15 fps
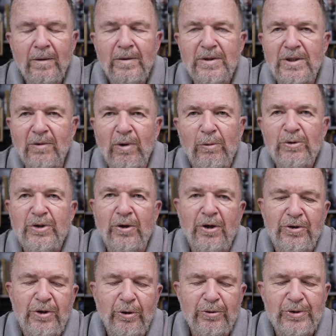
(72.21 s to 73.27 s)
So it was on a
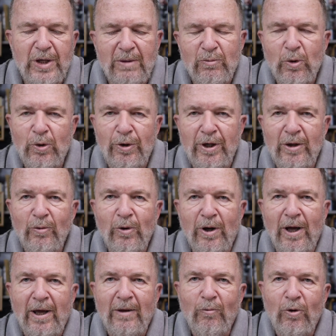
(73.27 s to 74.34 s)
Tuesday morning when
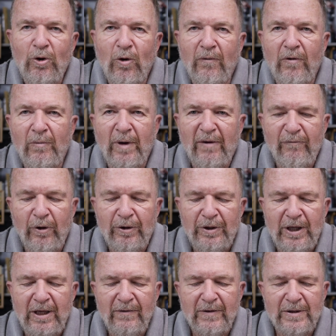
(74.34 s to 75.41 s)
I went over to my friend
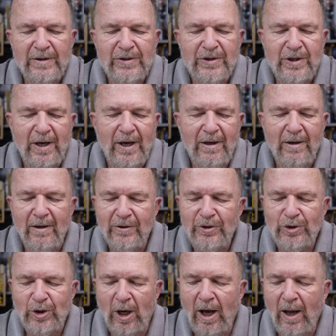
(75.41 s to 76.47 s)
Ethan's uh,
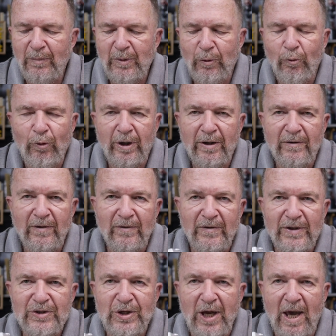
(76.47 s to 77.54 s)
shop with
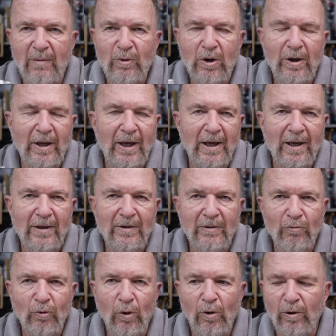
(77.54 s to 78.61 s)
this camera and the
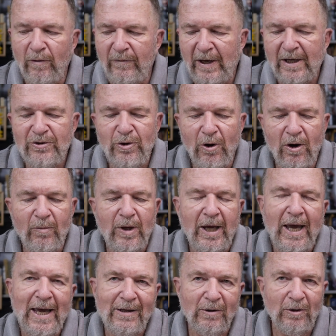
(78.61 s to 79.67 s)
roll of Ektar, but I
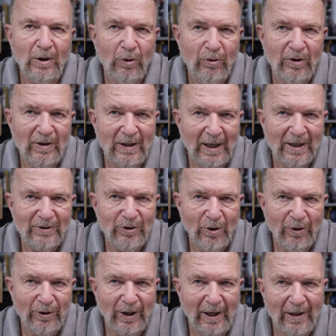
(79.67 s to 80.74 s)
hadn't loaded the
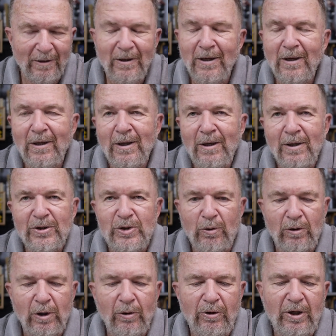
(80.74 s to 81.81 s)
Ektar yet. So I
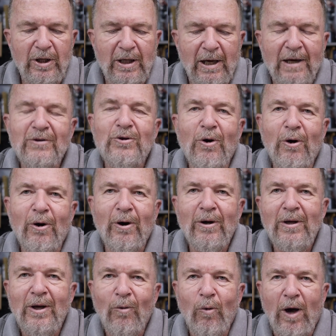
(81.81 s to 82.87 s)
loaded the Ektar
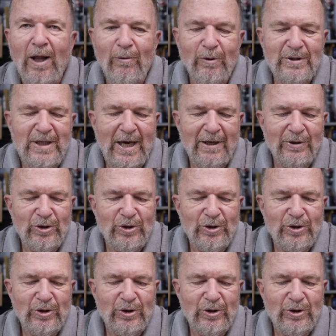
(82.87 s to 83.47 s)
while I was at his